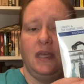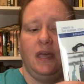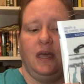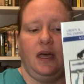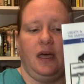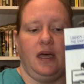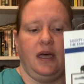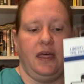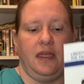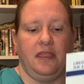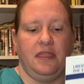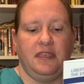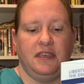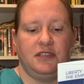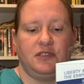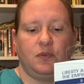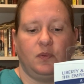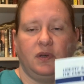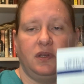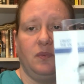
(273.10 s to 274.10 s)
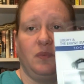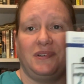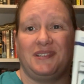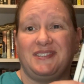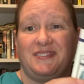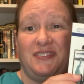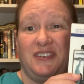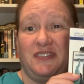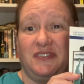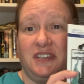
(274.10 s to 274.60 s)
This one
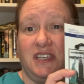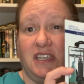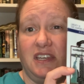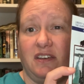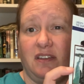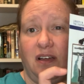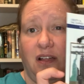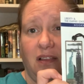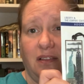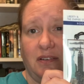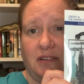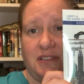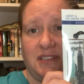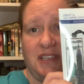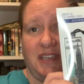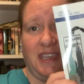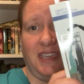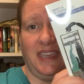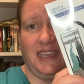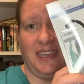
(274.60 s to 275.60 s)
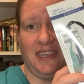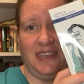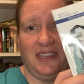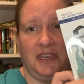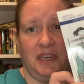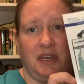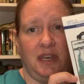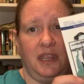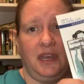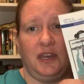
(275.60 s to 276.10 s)
was $15.
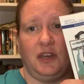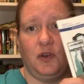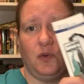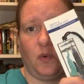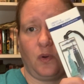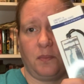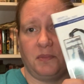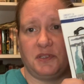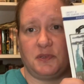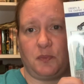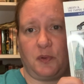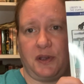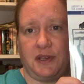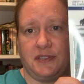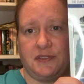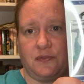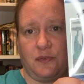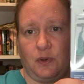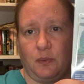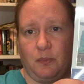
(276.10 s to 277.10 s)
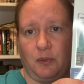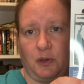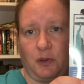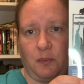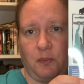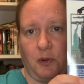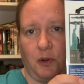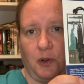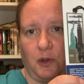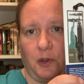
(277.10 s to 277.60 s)
Again, an enormous price for a
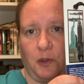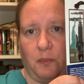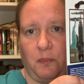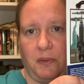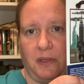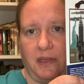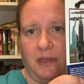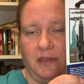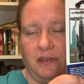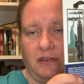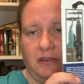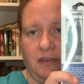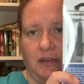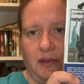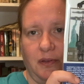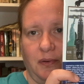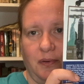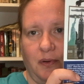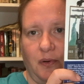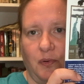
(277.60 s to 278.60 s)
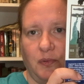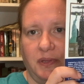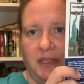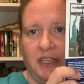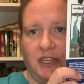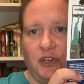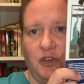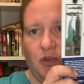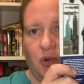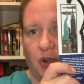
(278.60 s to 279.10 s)
bookmark, but only
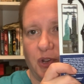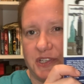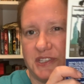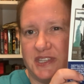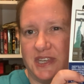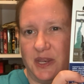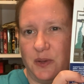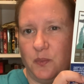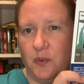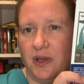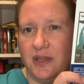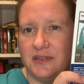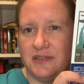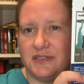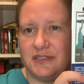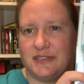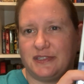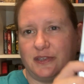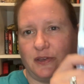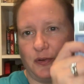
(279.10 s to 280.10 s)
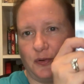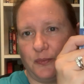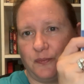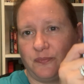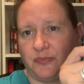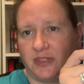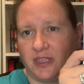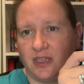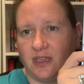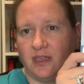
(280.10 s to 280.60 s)
in New York City once.
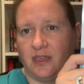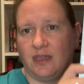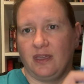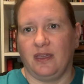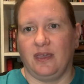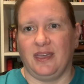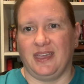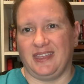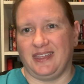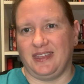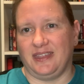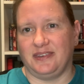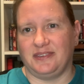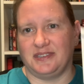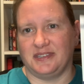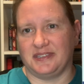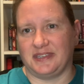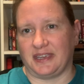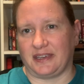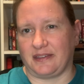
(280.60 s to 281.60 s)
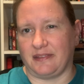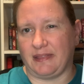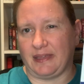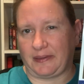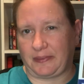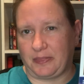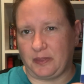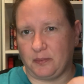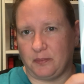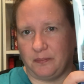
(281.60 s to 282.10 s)
And since I
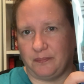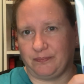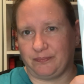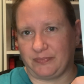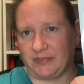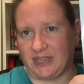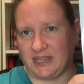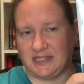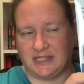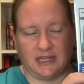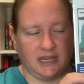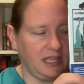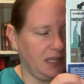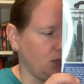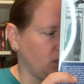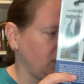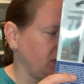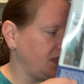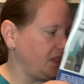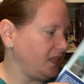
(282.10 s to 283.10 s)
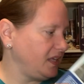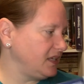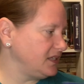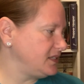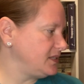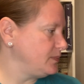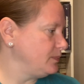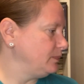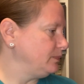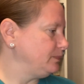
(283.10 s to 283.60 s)
collect them, I did get one of these.